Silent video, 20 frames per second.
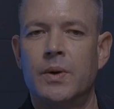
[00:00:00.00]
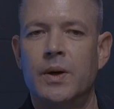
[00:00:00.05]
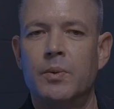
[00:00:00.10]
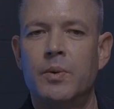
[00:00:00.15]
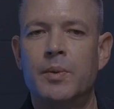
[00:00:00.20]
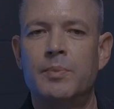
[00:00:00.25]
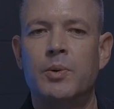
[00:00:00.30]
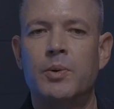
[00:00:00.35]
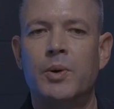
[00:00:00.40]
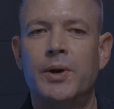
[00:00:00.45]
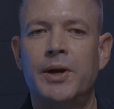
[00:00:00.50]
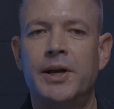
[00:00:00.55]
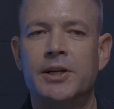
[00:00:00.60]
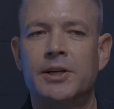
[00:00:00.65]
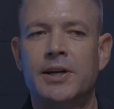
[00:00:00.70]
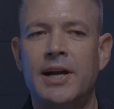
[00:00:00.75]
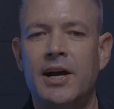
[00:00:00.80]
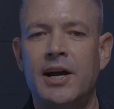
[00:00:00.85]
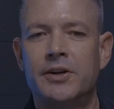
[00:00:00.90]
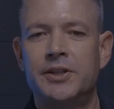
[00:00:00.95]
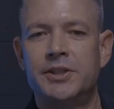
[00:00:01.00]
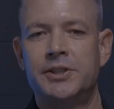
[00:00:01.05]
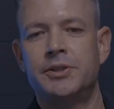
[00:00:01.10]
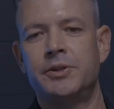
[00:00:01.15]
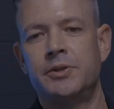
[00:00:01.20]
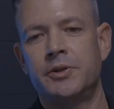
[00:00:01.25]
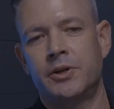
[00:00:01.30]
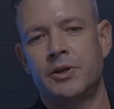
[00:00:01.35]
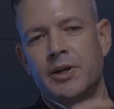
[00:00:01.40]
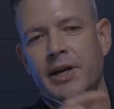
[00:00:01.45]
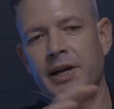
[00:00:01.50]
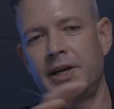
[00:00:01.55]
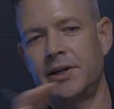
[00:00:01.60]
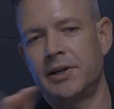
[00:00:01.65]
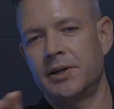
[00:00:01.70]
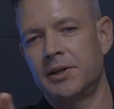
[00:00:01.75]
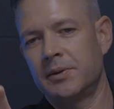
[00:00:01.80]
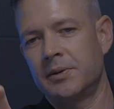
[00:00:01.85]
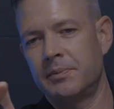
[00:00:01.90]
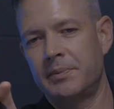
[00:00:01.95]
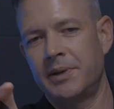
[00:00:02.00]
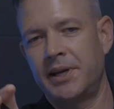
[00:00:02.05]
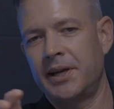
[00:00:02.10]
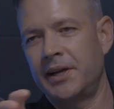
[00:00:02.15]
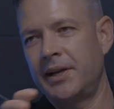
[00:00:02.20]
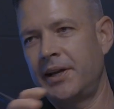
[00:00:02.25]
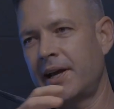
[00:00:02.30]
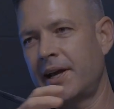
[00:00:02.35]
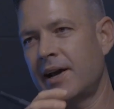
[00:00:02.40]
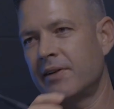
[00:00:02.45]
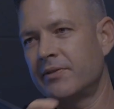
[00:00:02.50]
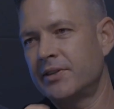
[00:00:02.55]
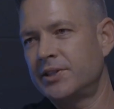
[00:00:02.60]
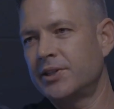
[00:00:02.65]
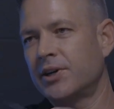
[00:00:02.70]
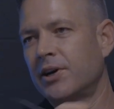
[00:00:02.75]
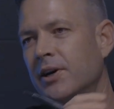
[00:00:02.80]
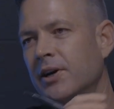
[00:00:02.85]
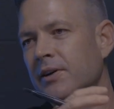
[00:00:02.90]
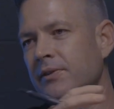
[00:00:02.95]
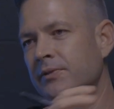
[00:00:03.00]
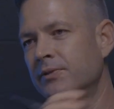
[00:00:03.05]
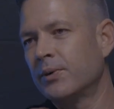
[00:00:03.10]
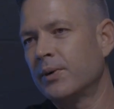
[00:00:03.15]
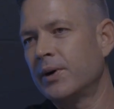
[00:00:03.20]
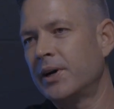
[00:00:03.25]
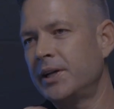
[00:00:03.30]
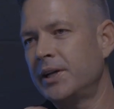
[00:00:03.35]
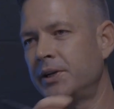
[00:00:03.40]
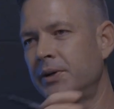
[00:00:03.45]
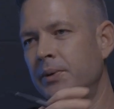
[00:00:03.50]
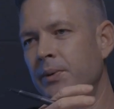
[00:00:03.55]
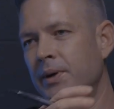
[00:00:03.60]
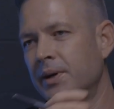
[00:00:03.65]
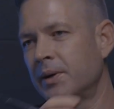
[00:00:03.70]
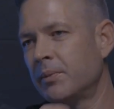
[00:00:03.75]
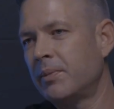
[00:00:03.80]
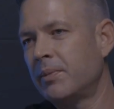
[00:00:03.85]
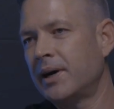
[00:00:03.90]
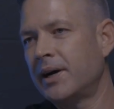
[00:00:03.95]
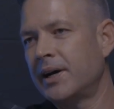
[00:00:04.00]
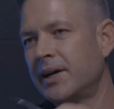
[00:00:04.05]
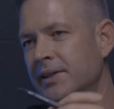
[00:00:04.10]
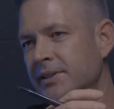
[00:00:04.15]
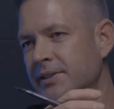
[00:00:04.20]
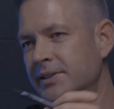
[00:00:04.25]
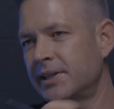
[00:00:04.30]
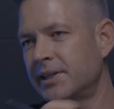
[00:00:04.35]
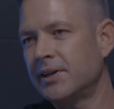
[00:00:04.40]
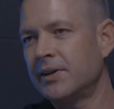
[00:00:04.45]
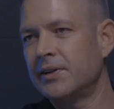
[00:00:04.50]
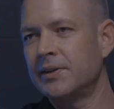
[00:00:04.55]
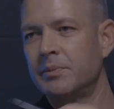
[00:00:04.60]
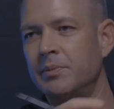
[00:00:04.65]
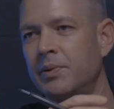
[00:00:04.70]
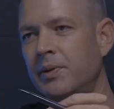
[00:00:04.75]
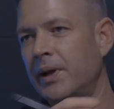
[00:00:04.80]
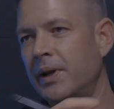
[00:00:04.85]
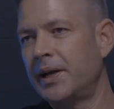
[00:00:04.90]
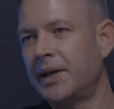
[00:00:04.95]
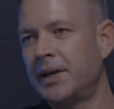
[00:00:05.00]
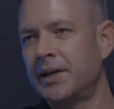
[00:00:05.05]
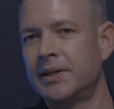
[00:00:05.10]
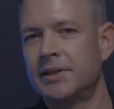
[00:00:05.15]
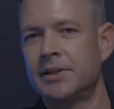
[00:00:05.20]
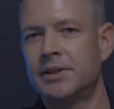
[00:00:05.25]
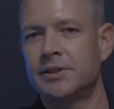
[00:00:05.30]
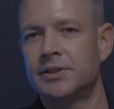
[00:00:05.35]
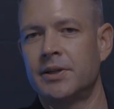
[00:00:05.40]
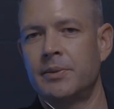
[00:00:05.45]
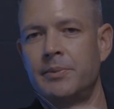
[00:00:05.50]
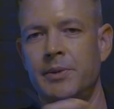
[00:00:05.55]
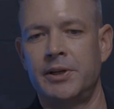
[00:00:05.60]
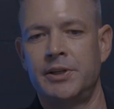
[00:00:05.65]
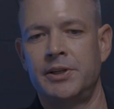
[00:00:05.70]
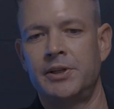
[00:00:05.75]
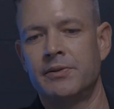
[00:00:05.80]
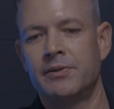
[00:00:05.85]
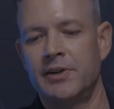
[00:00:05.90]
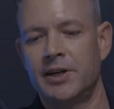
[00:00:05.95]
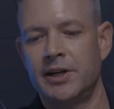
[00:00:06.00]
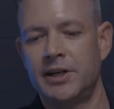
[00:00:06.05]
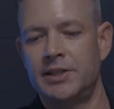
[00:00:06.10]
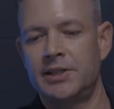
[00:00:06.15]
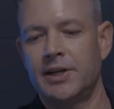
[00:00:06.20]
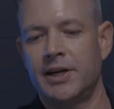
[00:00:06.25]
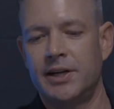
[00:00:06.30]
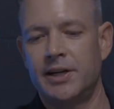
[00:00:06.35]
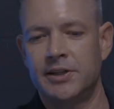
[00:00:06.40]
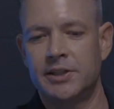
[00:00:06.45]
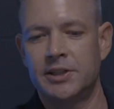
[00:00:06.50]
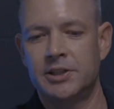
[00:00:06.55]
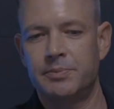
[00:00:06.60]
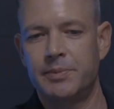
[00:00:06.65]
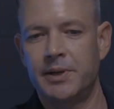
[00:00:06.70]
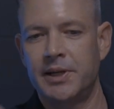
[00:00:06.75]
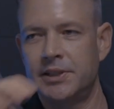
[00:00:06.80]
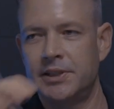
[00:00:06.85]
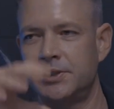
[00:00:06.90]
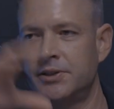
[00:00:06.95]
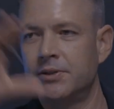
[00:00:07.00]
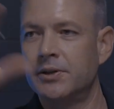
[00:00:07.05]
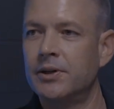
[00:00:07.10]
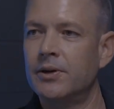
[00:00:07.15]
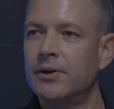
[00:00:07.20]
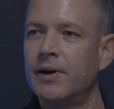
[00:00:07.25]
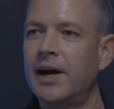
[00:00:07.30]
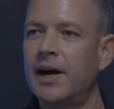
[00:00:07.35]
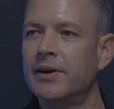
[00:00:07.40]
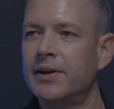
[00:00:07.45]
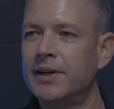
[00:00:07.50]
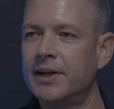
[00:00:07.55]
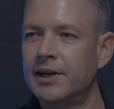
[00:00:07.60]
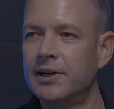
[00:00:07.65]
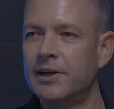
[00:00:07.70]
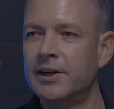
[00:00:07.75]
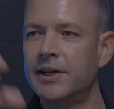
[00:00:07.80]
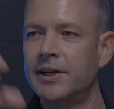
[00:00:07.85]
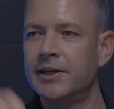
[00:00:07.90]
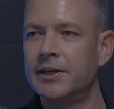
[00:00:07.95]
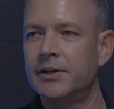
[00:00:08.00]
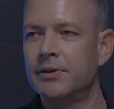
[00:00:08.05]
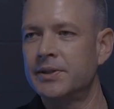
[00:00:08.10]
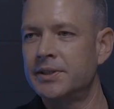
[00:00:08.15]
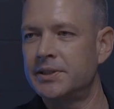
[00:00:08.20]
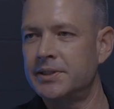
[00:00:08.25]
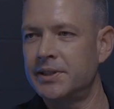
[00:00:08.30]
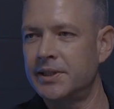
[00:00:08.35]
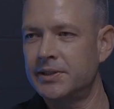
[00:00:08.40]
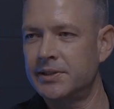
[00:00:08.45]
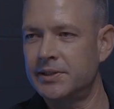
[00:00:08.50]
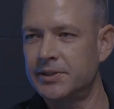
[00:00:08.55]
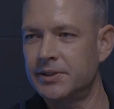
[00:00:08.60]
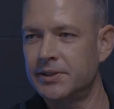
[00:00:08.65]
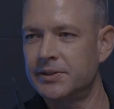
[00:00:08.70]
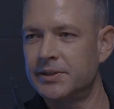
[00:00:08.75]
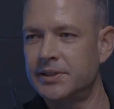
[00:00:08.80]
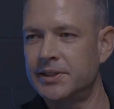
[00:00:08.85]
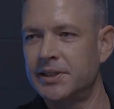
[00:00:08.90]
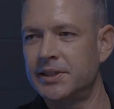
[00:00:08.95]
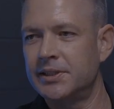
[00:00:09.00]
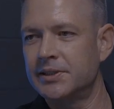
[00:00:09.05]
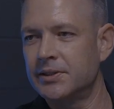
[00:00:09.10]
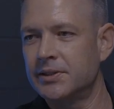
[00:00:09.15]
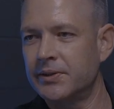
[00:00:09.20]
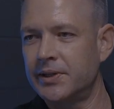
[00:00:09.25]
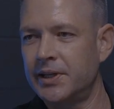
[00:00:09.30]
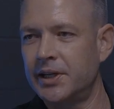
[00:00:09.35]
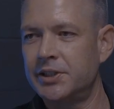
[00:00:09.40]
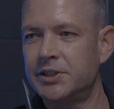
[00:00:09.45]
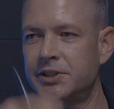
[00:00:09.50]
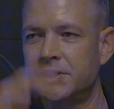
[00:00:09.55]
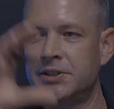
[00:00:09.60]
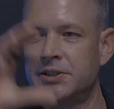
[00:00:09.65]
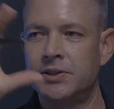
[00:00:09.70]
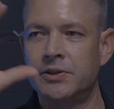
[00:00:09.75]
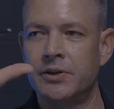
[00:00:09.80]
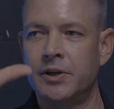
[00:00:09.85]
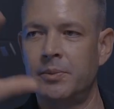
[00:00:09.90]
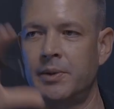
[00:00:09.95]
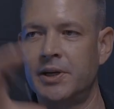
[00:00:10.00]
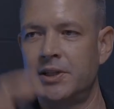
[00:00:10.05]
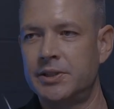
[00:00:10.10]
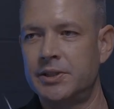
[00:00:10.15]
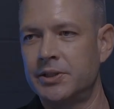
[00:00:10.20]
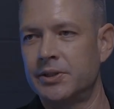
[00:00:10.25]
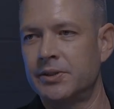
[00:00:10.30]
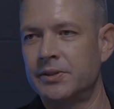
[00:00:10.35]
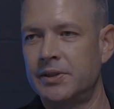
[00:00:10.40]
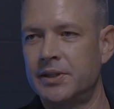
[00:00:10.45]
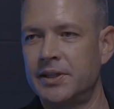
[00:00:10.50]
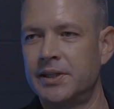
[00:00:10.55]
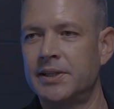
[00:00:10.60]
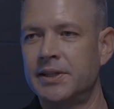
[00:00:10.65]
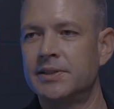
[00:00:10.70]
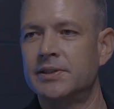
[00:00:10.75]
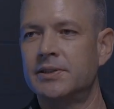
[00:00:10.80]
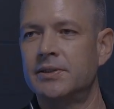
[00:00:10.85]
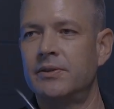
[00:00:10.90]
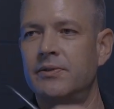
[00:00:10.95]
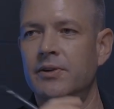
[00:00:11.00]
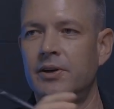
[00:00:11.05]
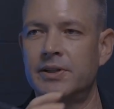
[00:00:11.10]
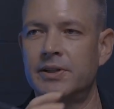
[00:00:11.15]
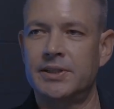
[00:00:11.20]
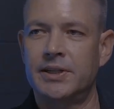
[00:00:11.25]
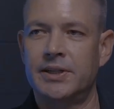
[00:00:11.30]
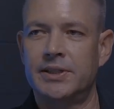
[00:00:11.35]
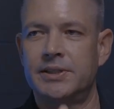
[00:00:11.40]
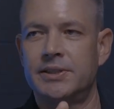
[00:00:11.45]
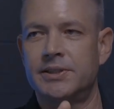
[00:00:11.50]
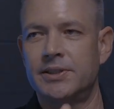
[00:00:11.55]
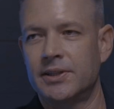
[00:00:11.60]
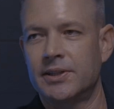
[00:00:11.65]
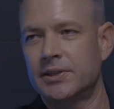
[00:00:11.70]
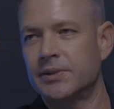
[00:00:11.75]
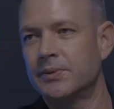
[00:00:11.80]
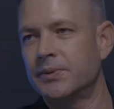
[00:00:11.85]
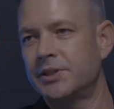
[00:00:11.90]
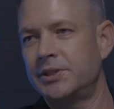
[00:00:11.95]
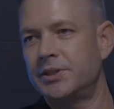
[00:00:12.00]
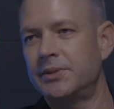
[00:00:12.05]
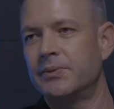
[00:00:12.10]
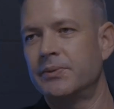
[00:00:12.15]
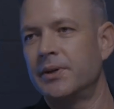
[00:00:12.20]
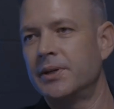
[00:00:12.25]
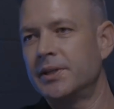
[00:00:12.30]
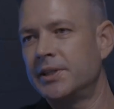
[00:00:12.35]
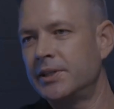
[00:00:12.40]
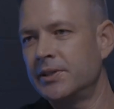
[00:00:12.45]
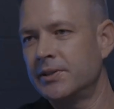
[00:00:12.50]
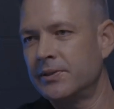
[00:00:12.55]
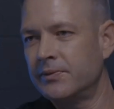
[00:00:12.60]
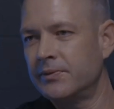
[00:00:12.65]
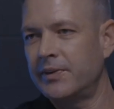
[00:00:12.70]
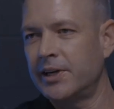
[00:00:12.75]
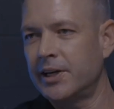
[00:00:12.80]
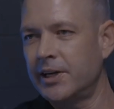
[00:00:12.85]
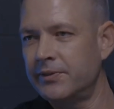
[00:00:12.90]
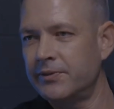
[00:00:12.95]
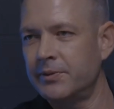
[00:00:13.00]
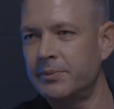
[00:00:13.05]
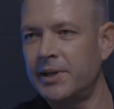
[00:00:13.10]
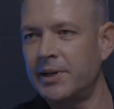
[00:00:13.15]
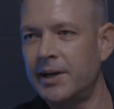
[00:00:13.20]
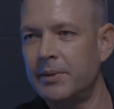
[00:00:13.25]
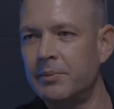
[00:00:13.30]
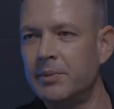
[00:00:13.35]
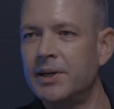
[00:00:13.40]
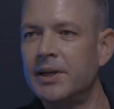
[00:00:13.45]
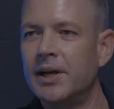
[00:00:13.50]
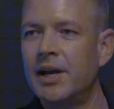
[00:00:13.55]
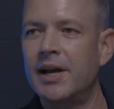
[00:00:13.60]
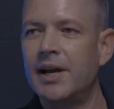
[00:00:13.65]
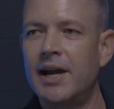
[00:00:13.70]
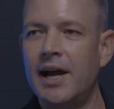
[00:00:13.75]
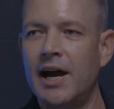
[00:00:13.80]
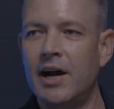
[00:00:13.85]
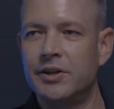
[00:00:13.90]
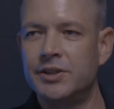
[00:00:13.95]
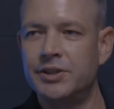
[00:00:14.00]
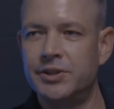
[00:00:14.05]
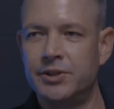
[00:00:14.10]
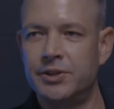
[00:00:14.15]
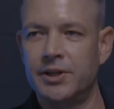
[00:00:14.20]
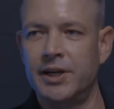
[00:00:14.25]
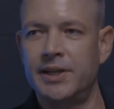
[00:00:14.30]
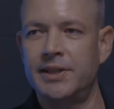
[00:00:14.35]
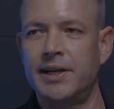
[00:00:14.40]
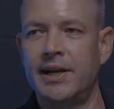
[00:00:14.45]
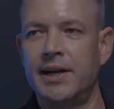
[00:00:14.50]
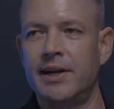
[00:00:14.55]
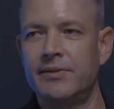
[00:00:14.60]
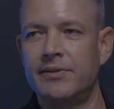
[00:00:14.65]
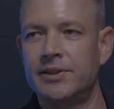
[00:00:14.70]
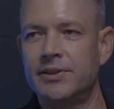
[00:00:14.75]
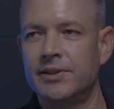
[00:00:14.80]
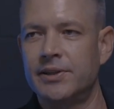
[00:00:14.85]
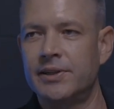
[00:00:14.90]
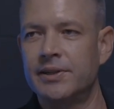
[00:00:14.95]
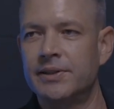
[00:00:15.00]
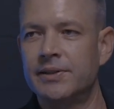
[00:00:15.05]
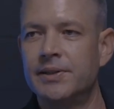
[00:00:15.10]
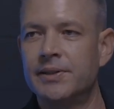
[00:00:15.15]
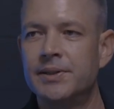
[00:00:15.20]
at what point or how did you create your beginning avatar of what you want to buy and sell and play in? Because I mean, you're very tight on your space. You don't go out of area. You only stay in certain cities and locations. You only buy certain things. So you've always kind of stuck to what you wanted. You don't vary from that. But how did you create that avatar?